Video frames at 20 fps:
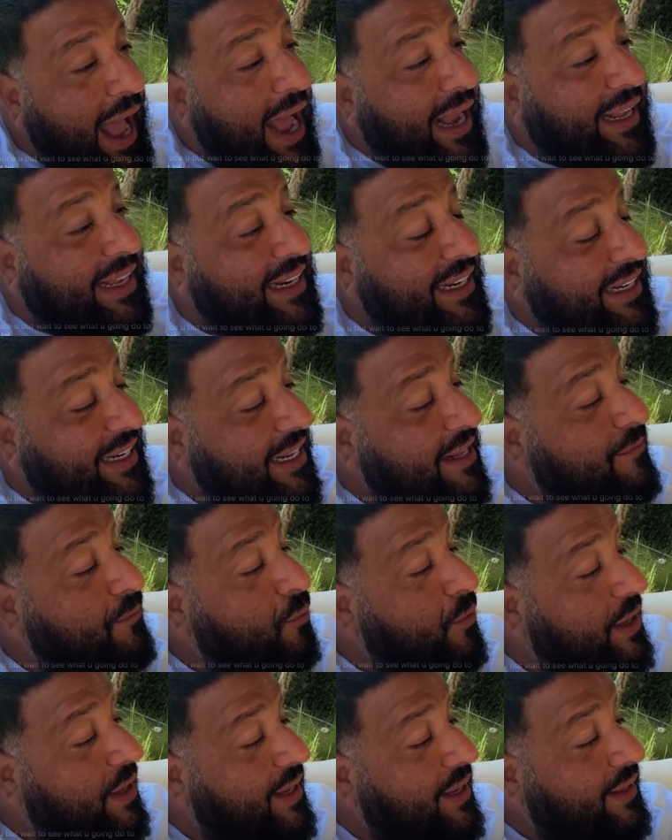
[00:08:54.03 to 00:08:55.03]
I can
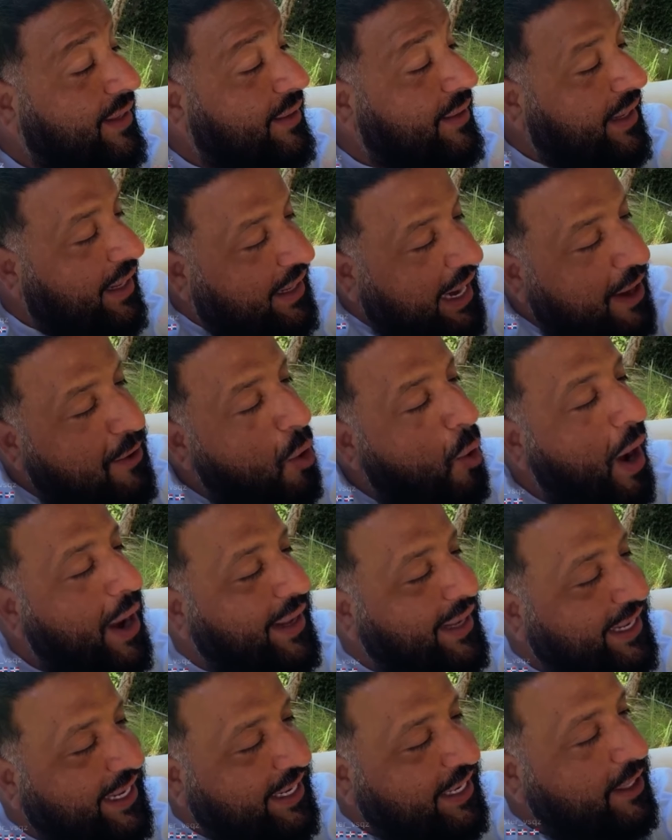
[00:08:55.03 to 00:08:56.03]
live with, and I know
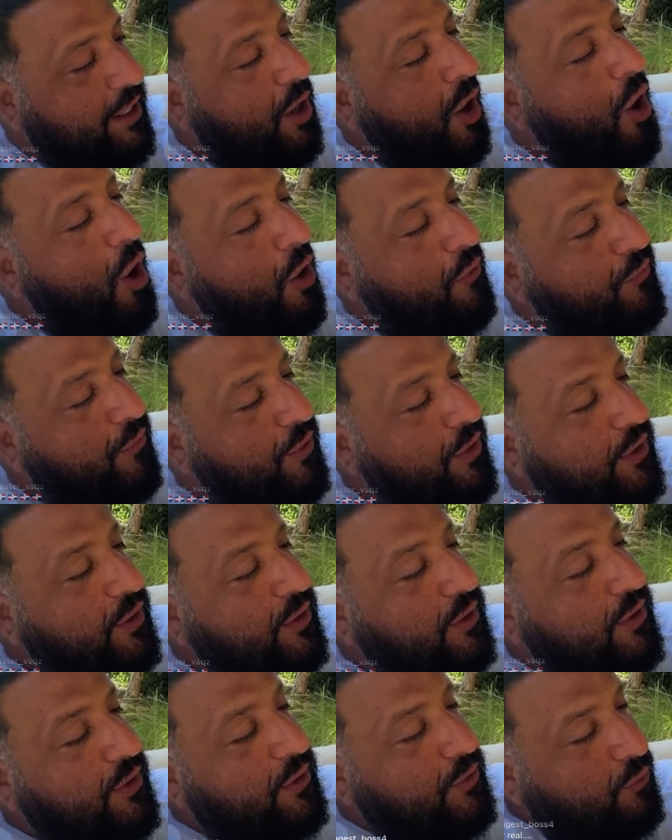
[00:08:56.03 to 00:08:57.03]
I can get it off
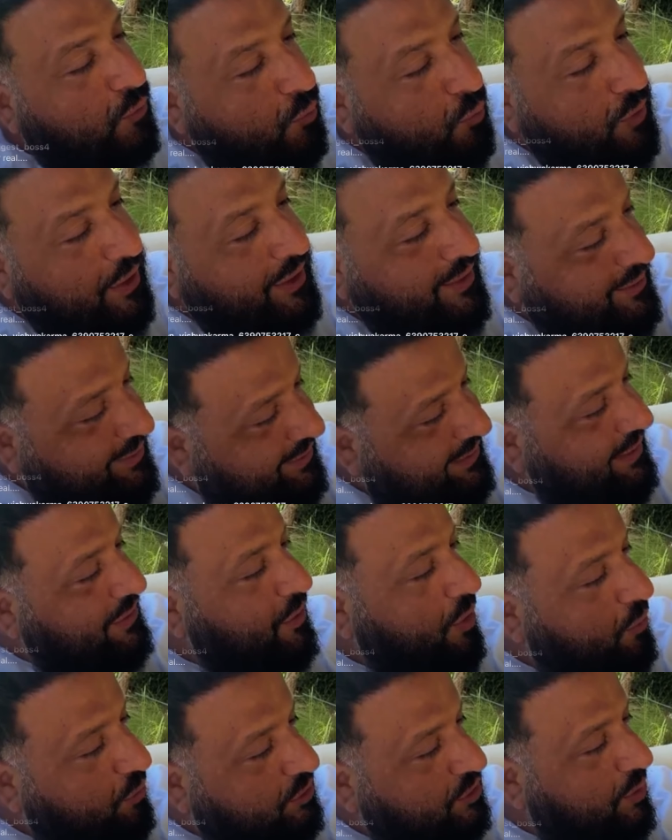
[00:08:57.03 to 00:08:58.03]
with,
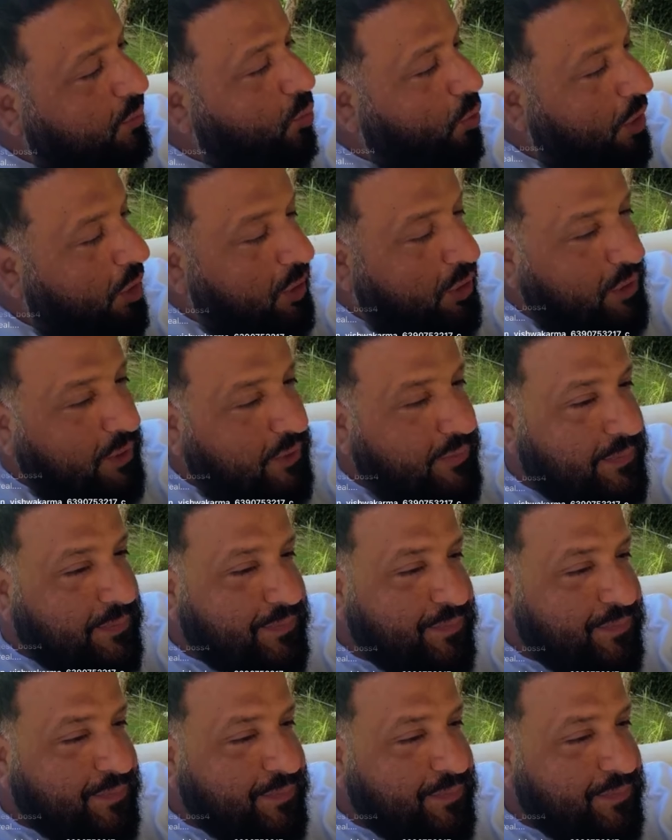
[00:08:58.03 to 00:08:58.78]
you know, some work.